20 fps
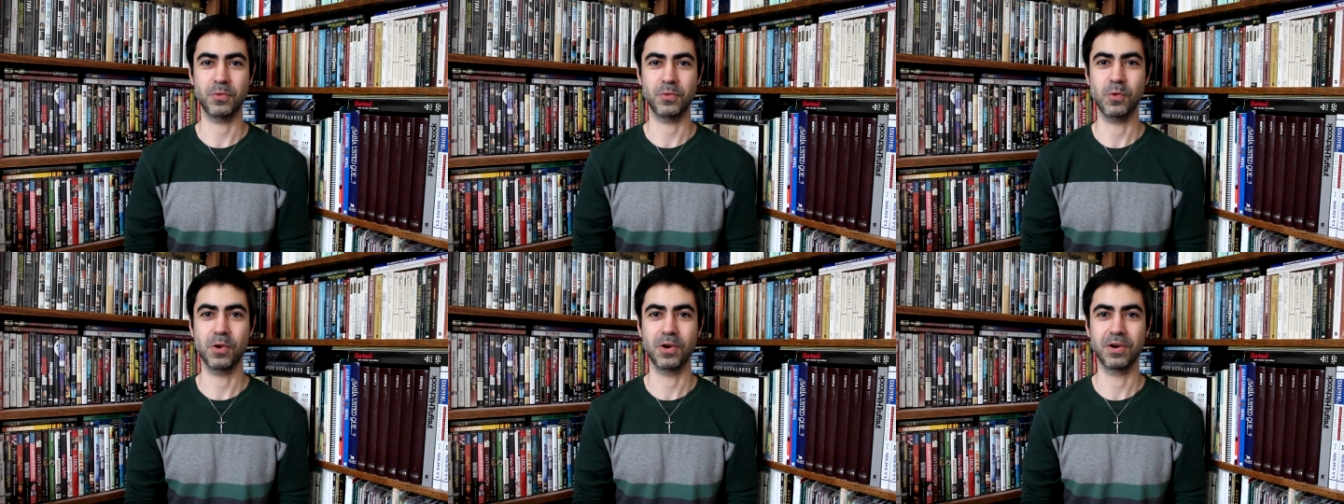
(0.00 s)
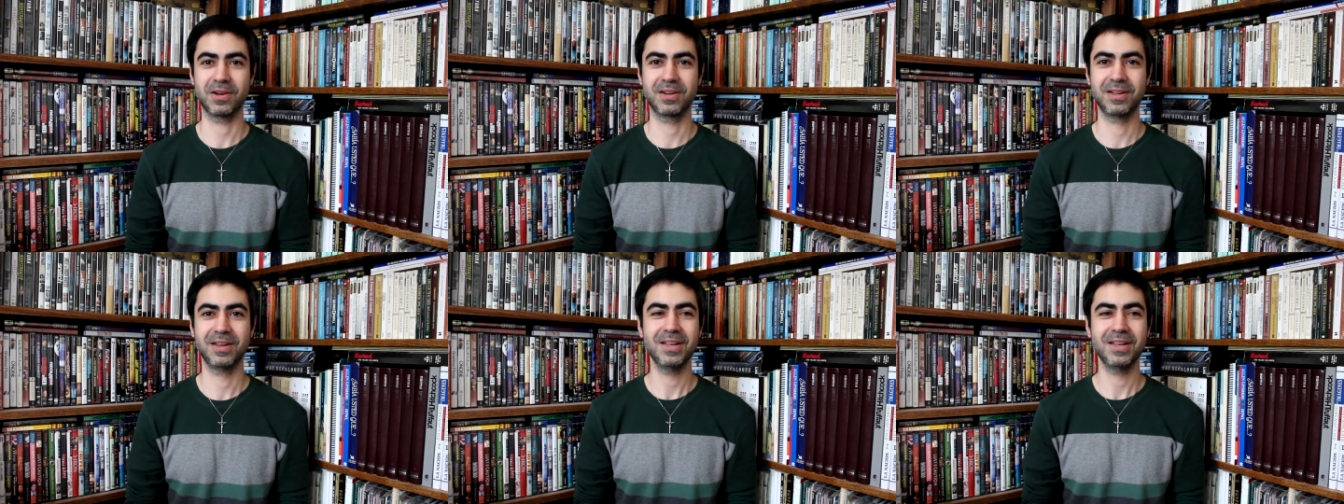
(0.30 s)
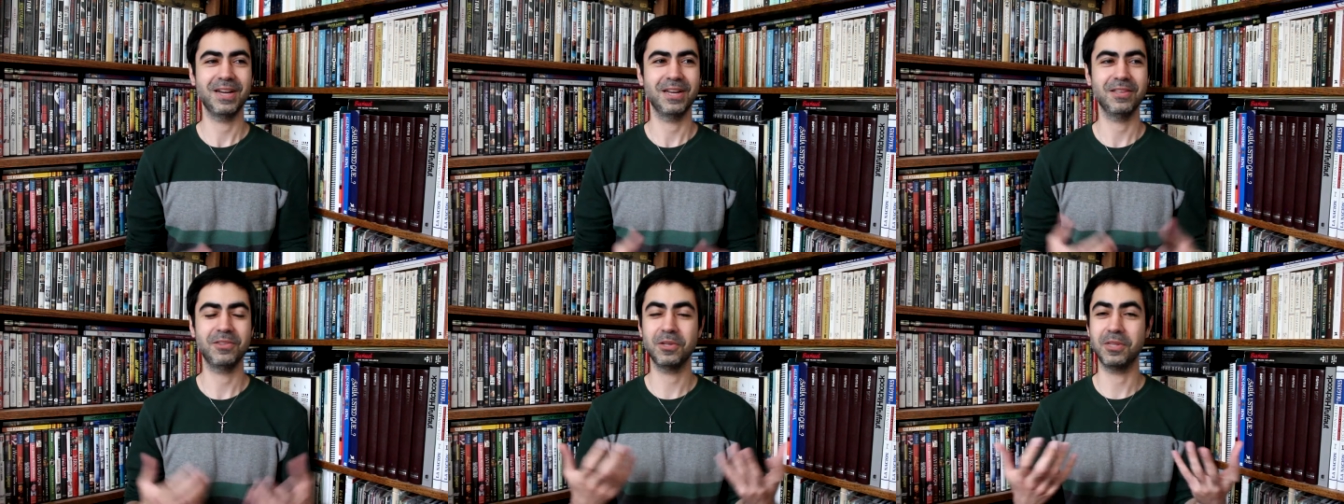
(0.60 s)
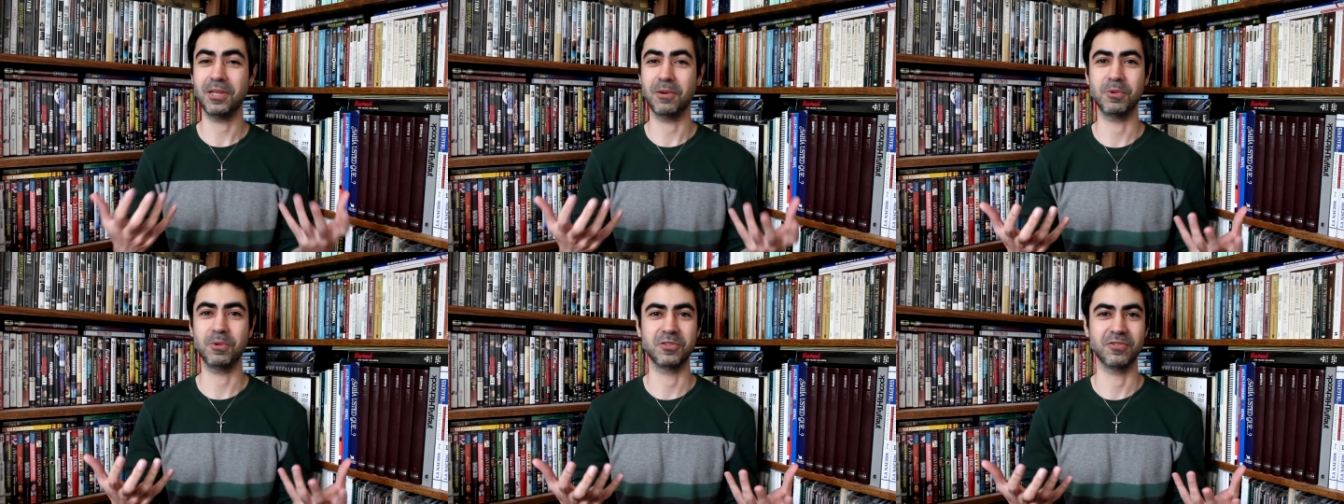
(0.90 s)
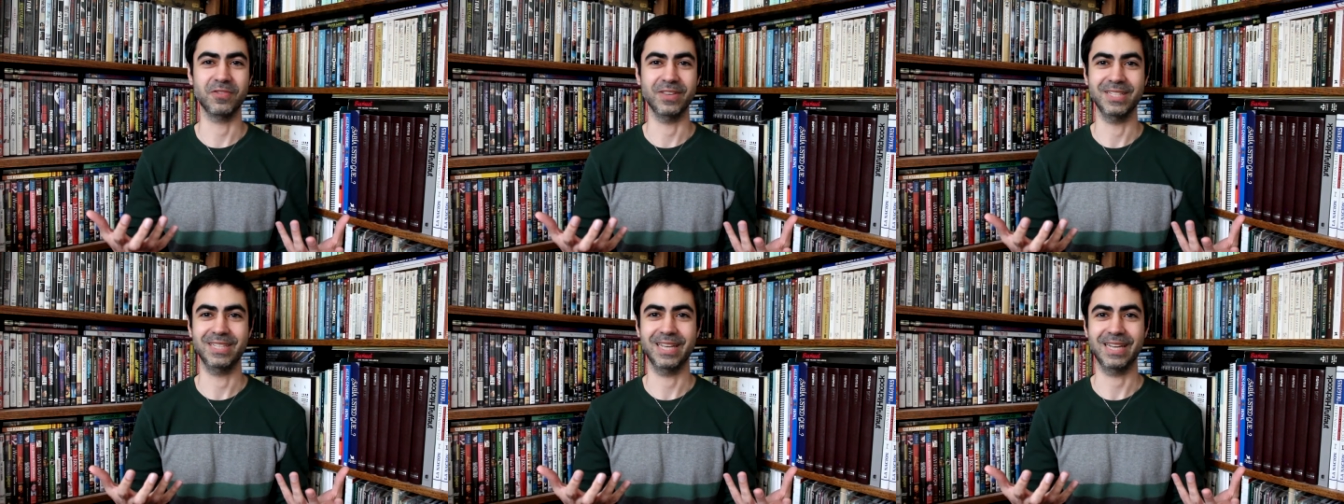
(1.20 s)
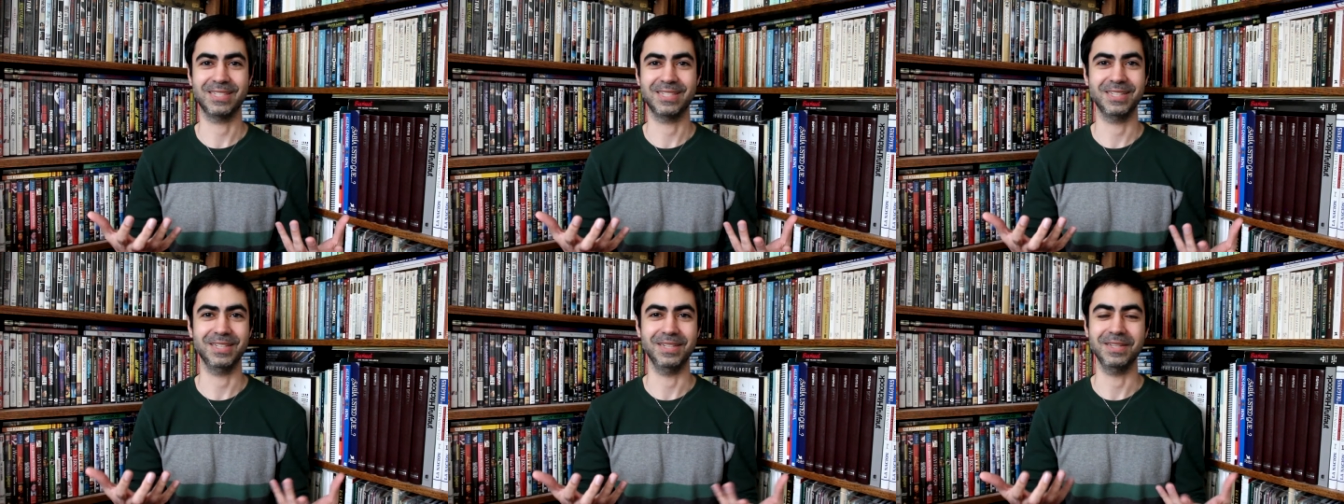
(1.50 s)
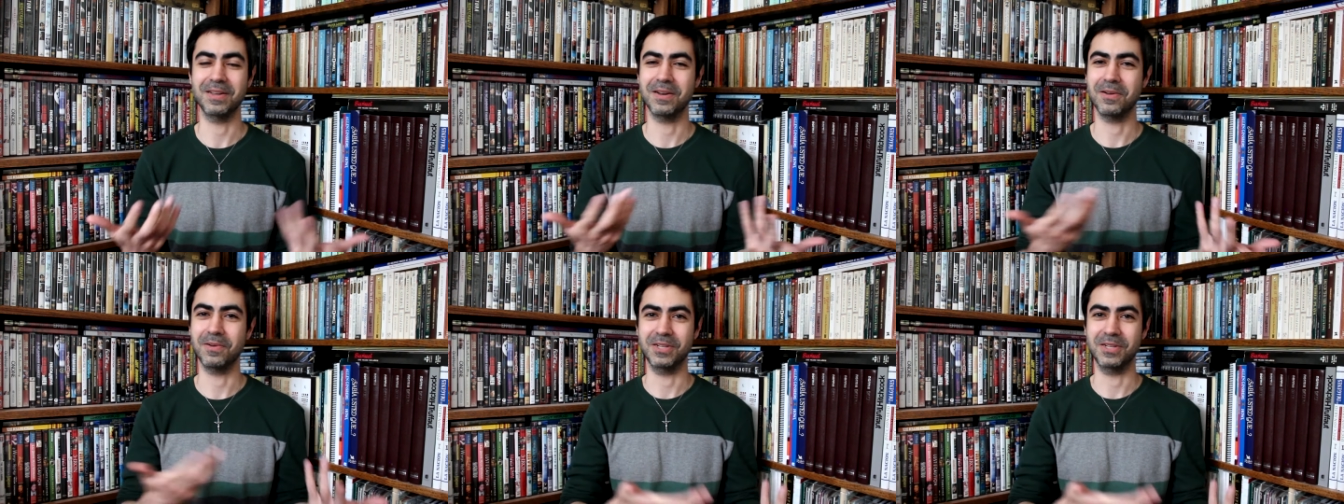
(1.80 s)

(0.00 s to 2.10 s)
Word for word: Work. I thought that was fantastic, you know,